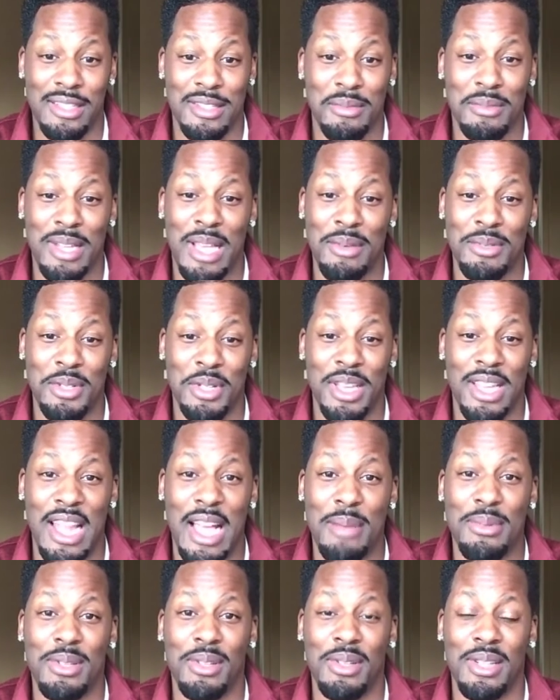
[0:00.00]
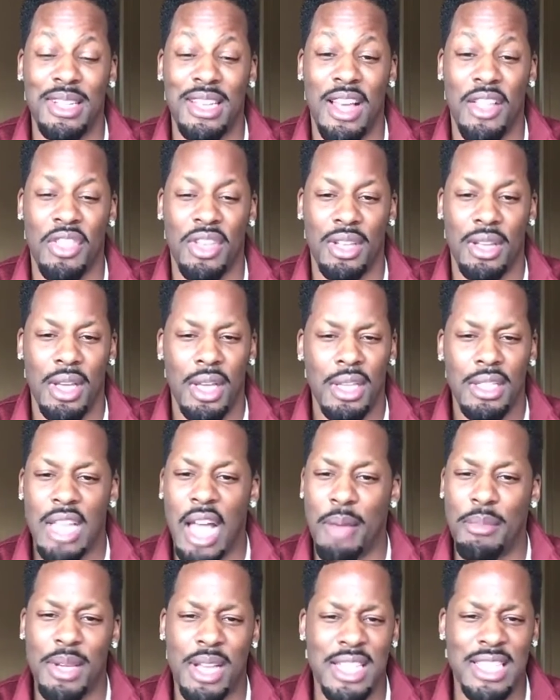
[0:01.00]
Sometimes you get absolutely nothing.
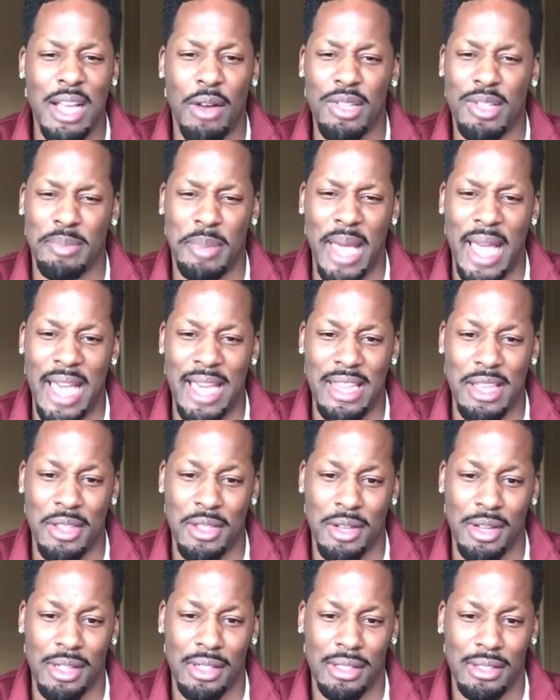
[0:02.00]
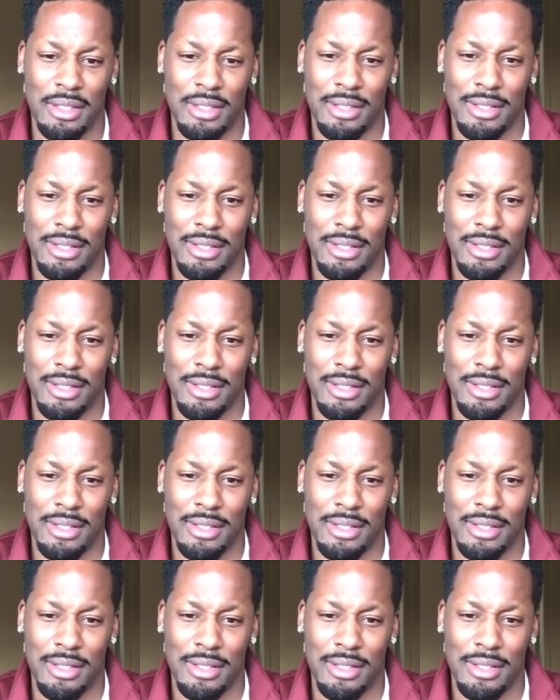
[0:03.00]
Not because I was bad either.